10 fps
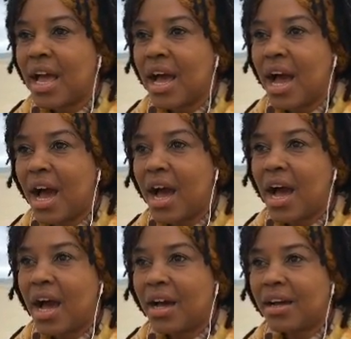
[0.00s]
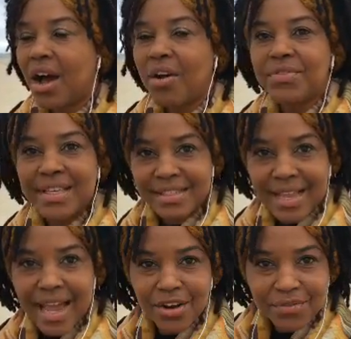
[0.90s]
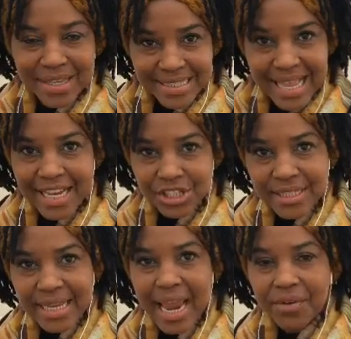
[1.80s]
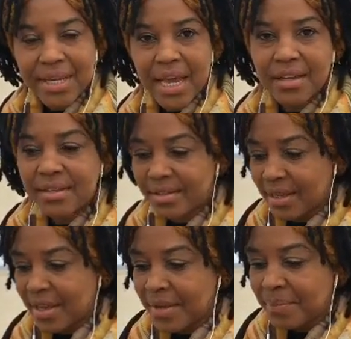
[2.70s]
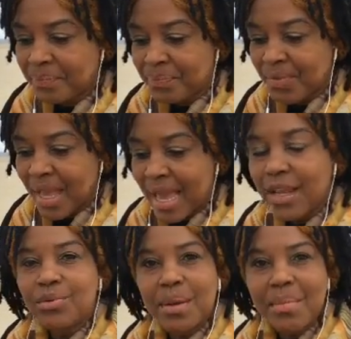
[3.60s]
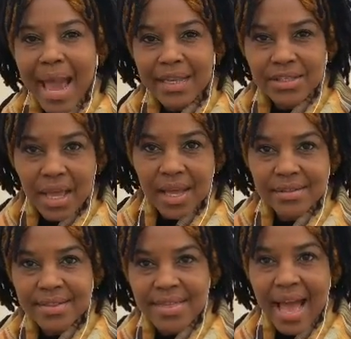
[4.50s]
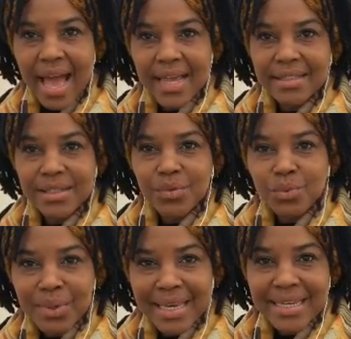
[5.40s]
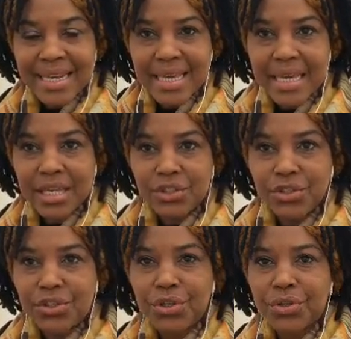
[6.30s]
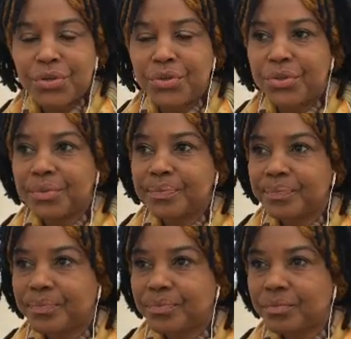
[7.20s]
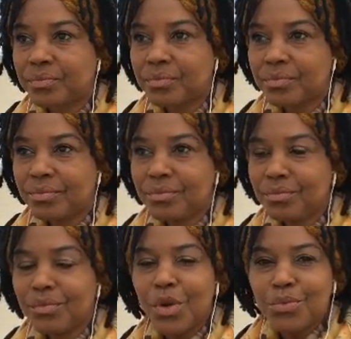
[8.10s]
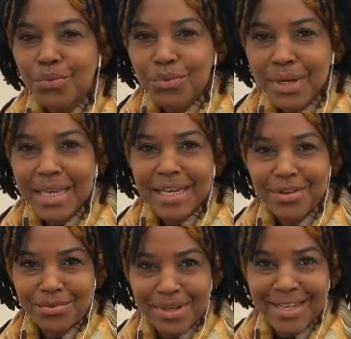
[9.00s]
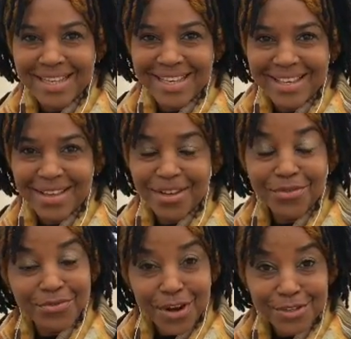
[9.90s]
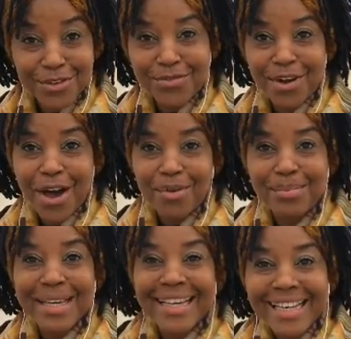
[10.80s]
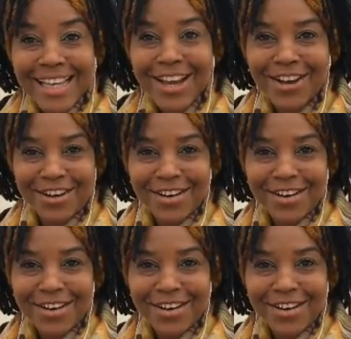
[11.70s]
of the sign of the Sagittarius, it reminds us that we need to really, first of all, be clear.